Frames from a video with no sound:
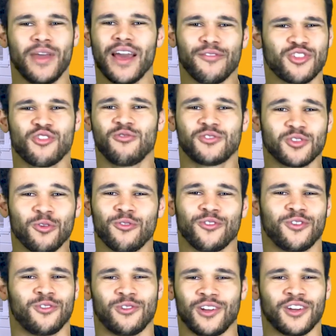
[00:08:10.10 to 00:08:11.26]
We have a
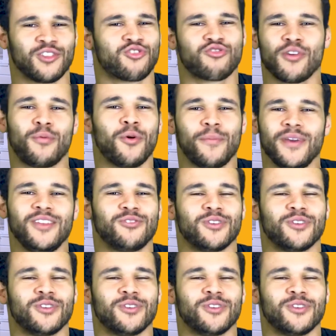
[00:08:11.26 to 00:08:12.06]
tutorial on triple B